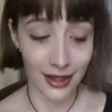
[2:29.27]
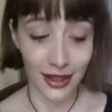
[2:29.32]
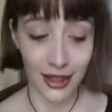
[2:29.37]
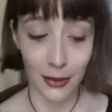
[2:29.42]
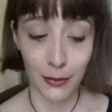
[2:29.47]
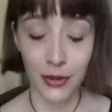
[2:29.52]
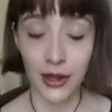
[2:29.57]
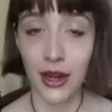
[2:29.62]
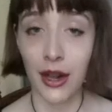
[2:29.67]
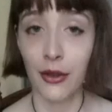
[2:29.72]

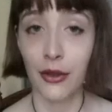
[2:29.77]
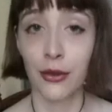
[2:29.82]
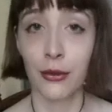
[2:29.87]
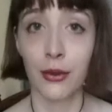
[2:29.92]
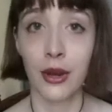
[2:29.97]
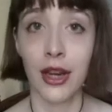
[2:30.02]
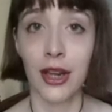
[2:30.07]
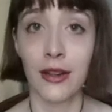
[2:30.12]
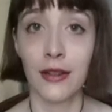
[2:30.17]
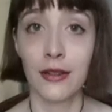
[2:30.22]
they've been out in the
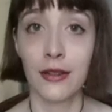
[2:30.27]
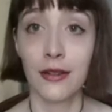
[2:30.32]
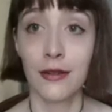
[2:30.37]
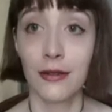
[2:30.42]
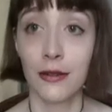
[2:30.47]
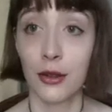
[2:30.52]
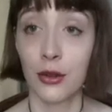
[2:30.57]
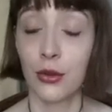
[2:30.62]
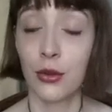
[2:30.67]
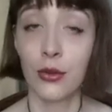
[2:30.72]
rain
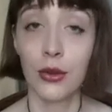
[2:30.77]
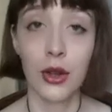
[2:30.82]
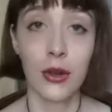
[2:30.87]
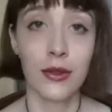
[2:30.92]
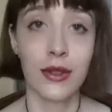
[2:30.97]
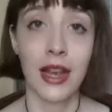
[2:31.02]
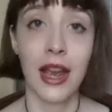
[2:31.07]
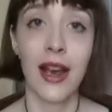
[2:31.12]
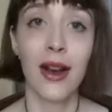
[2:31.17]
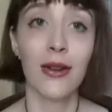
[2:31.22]
for who
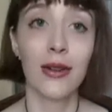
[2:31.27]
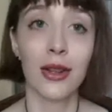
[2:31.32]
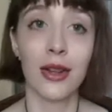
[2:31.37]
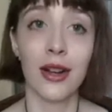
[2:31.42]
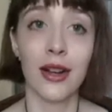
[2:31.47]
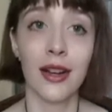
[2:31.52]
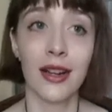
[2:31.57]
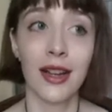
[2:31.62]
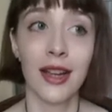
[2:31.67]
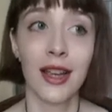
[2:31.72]
knows how
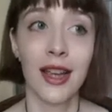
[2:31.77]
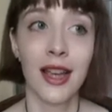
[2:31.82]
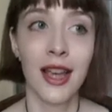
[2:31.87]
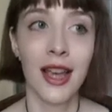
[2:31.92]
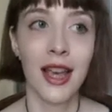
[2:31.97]
long,